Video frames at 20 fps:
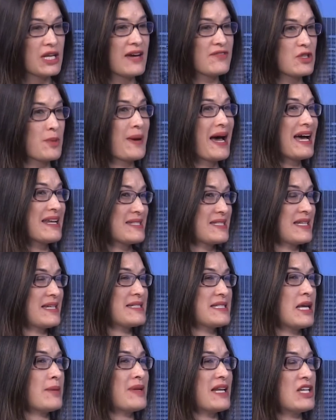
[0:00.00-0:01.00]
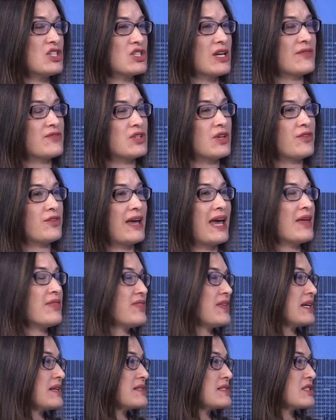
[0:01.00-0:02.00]
You have to pass the examination, you have to have
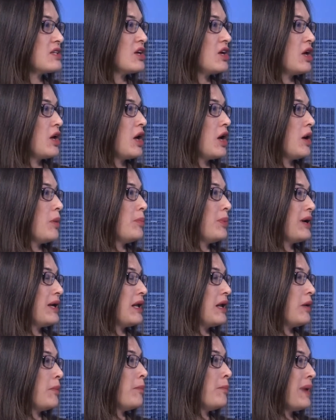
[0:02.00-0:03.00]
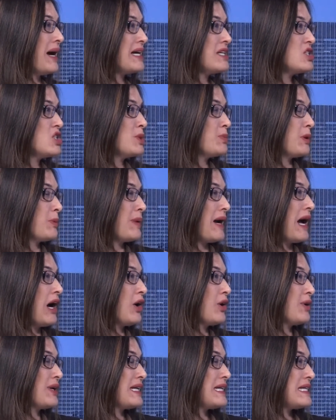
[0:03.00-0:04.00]
ethics. But my
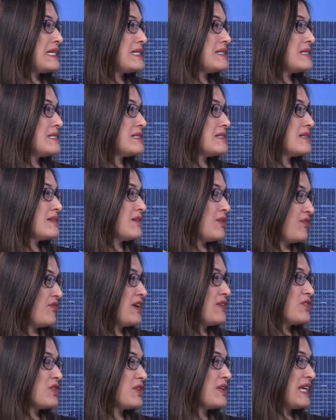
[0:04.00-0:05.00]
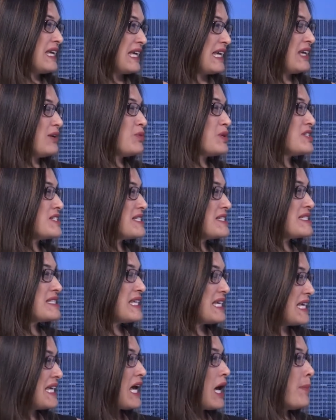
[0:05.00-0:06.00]
superpower is the fifth E, which
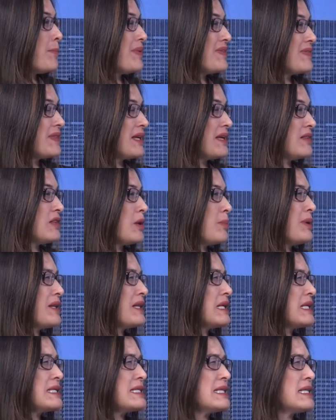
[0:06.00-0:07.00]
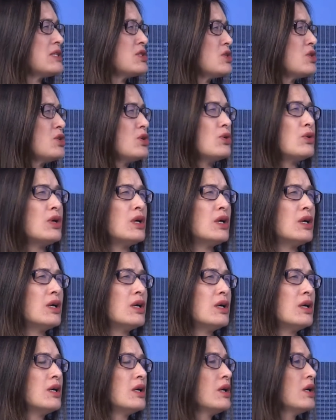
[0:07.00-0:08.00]
is E, empathy, the ability to
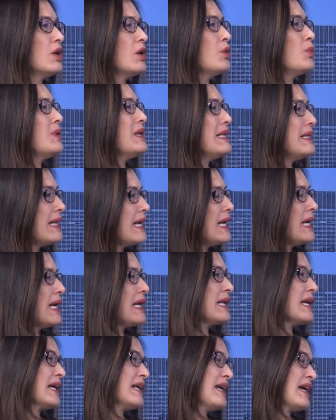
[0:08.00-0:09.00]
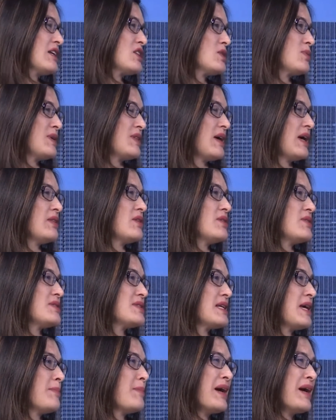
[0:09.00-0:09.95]
relate and connect with others.